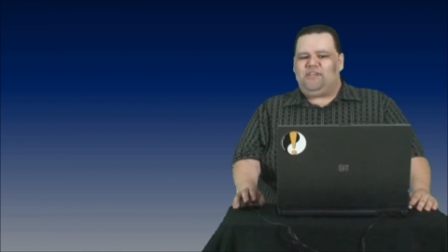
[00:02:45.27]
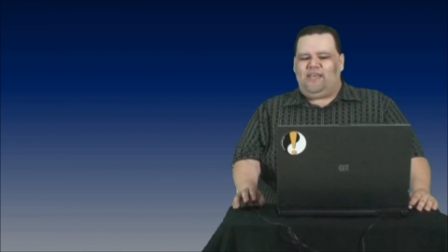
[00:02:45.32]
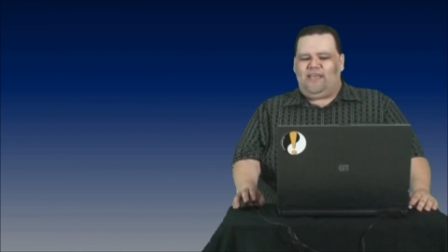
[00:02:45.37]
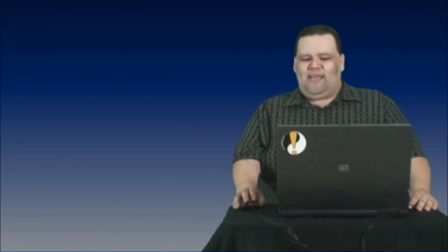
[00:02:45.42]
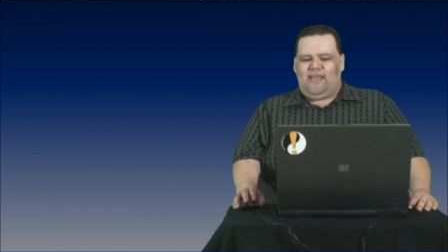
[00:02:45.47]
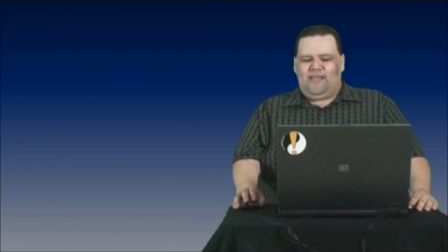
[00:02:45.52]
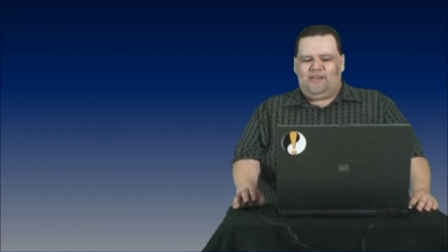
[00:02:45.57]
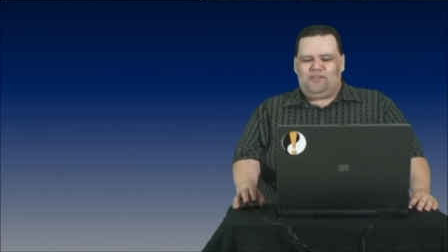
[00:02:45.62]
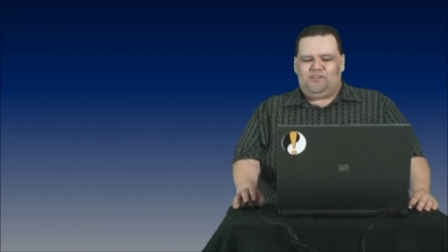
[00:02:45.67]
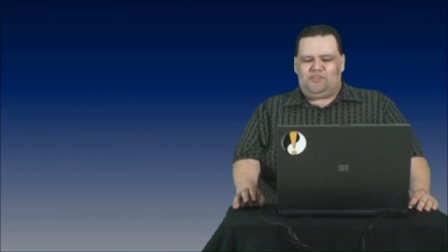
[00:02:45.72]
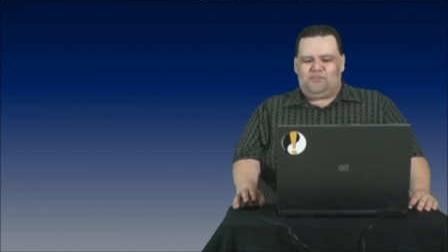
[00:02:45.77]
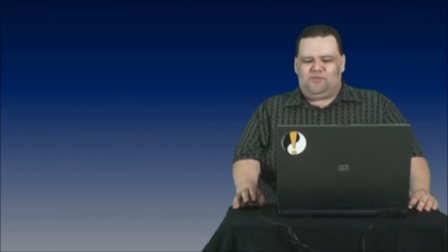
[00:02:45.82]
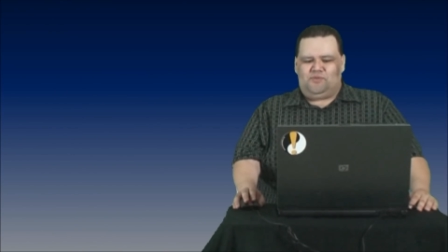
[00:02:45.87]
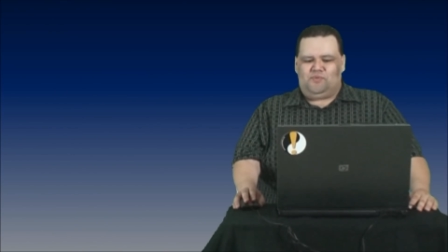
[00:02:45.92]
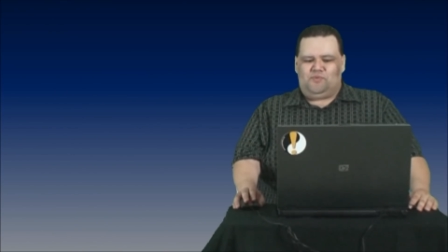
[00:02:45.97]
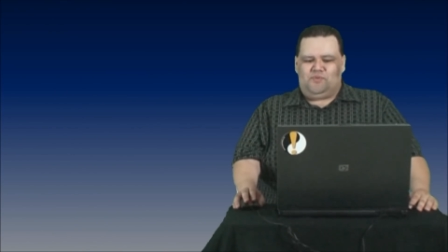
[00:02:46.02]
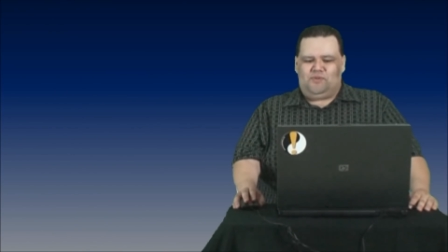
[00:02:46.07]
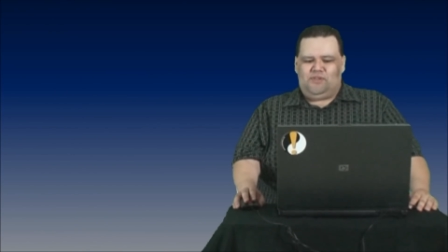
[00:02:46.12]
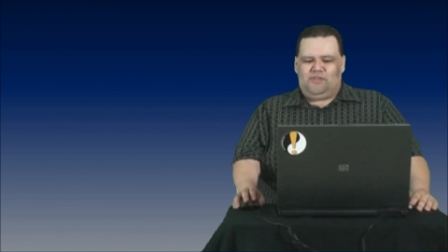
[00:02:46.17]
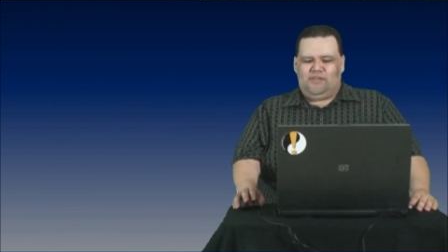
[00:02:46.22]
change in
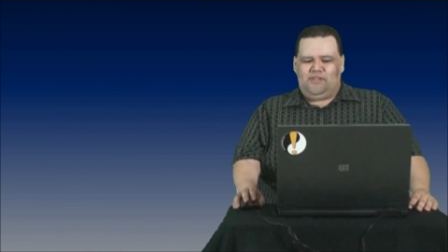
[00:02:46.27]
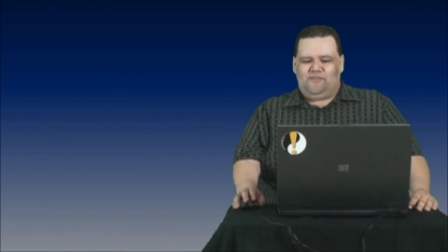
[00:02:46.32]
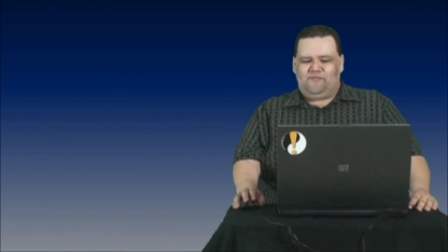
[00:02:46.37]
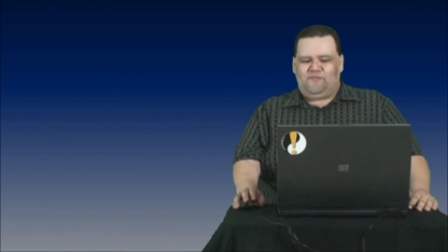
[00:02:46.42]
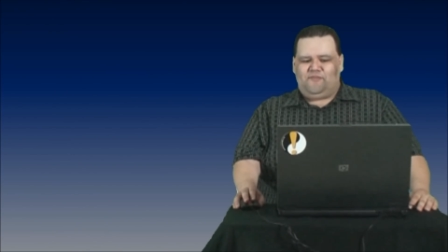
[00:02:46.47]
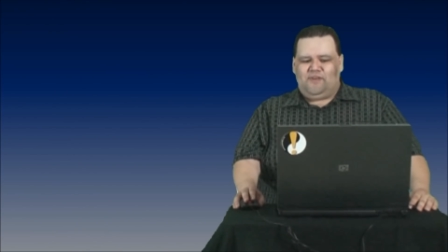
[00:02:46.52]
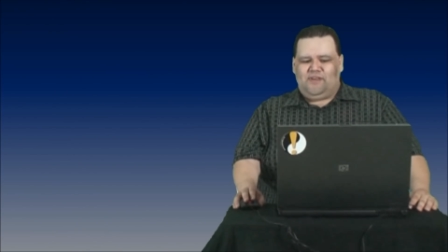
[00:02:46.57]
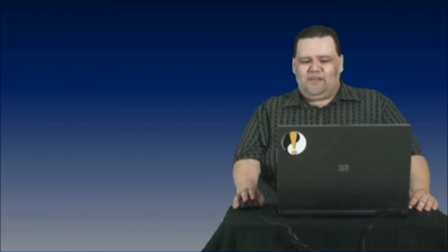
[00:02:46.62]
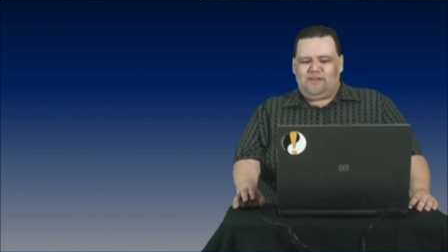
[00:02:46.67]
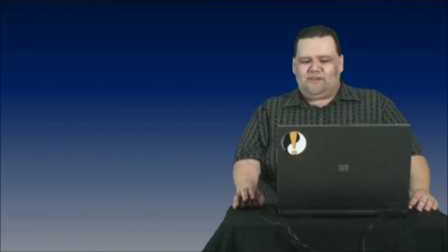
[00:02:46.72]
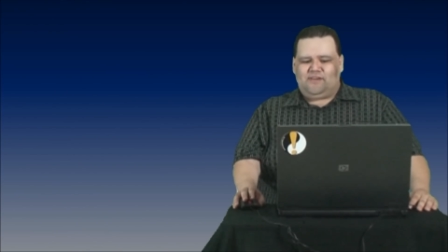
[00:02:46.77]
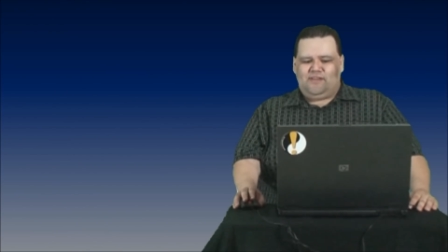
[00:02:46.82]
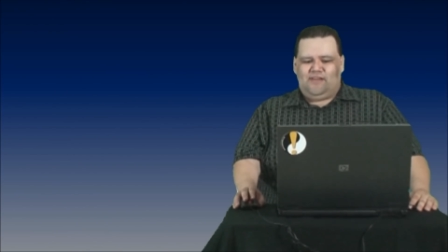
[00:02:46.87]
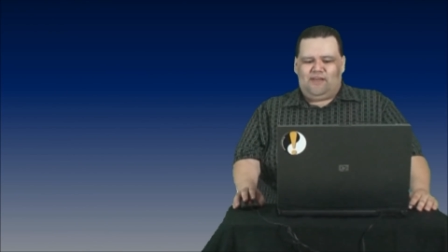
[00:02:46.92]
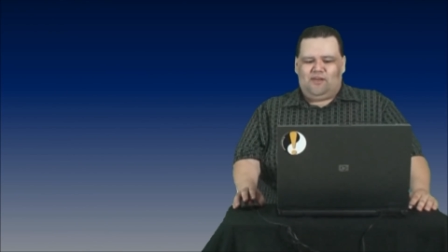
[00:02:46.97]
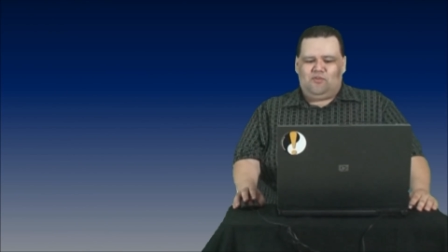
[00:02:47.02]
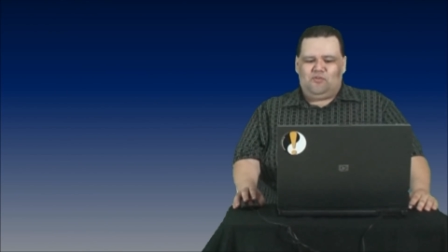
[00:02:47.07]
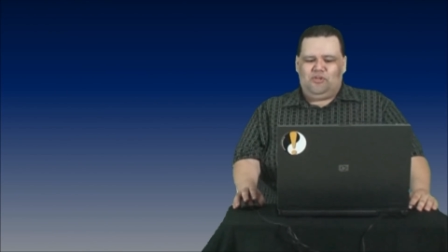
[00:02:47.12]
attitude can affect